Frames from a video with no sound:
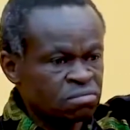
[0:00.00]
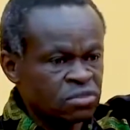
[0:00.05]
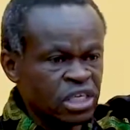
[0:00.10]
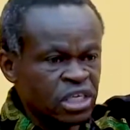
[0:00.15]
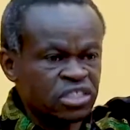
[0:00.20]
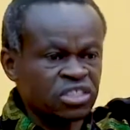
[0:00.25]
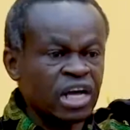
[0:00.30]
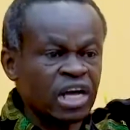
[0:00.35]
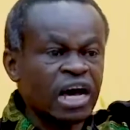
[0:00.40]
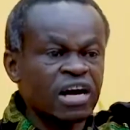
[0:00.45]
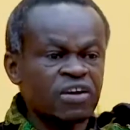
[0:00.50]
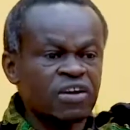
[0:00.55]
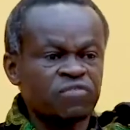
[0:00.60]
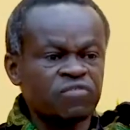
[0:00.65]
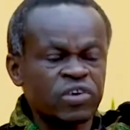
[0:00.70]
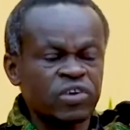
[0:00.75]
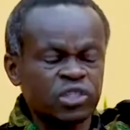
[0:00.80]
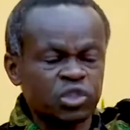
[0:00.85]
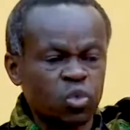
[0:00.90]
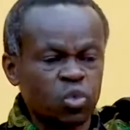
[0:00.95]
The
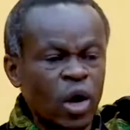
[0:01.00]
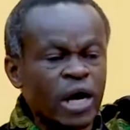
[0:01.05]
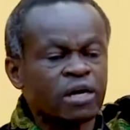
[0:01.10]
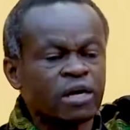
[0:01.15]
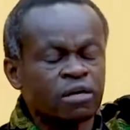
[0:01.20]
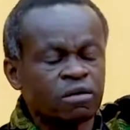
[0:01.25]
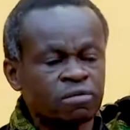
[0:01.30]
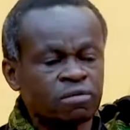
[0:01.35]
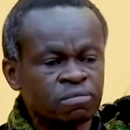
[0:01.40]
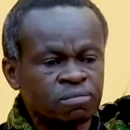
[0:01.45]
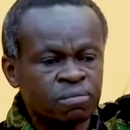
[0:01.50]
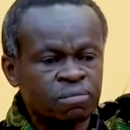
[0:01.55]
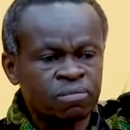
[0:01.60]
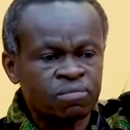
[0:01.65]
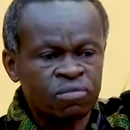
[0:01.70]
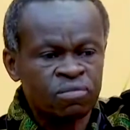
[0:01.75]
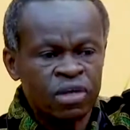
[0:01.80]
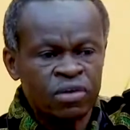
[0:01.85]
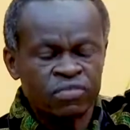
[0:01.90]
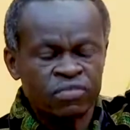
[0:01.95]
tariff is 1.
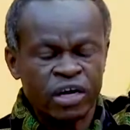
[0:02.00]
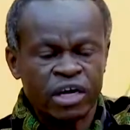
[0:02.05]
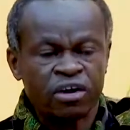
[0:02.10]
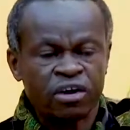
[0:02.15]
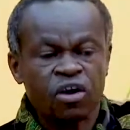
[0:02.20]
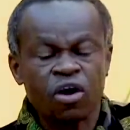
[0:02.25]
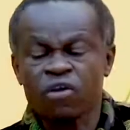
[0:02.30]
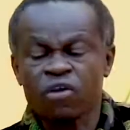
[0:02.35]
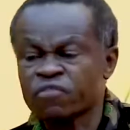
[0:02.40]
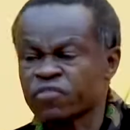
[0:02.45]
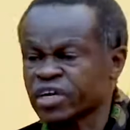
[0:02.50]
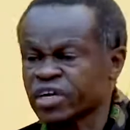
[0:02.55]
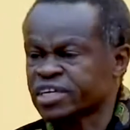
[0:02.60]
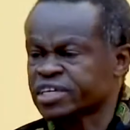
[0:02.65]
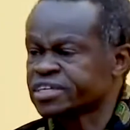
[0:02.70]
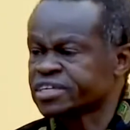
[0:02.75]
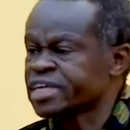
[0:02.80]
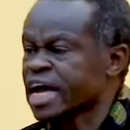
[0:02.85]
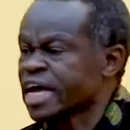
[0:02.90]
The COVID